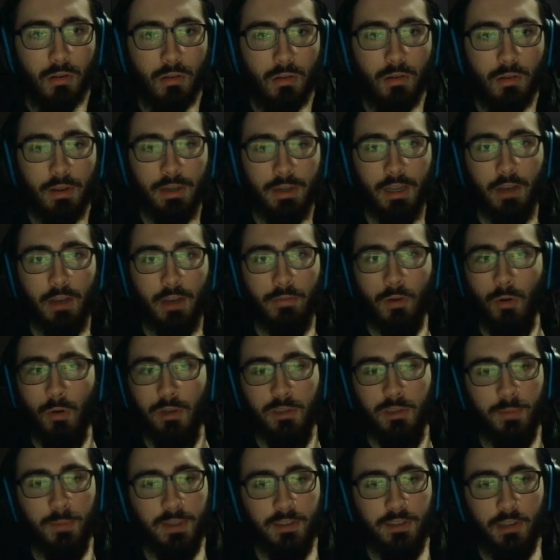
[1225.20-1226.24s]
And yeah, of
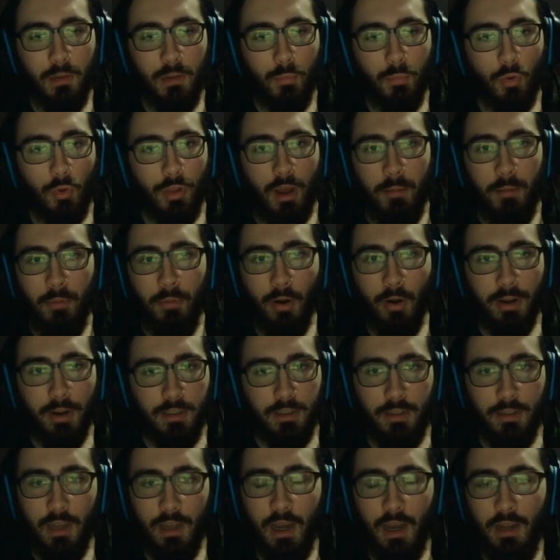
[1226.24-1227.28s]
course, my sub will not break
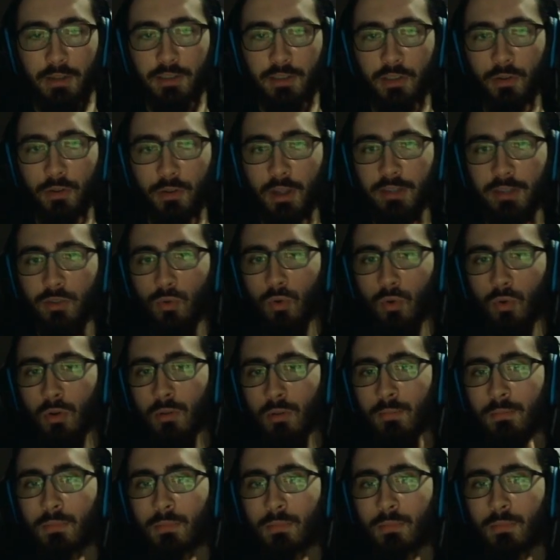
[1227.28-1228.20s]
to that, so that's cool.